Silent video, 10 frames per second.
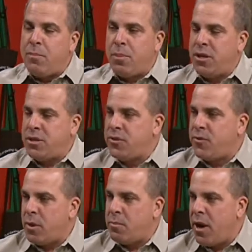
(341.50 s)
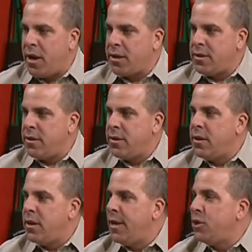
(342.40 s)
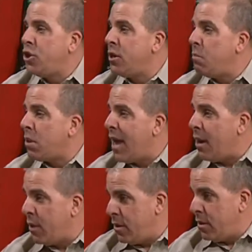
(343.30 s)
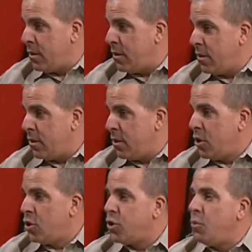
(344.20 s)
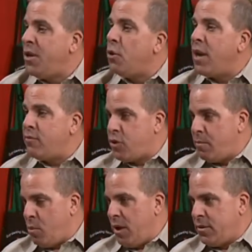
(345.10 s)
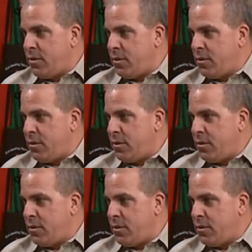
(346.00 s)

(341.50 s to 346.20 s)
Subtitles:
big pluses for our product is you can plow it. So we don't have trip points.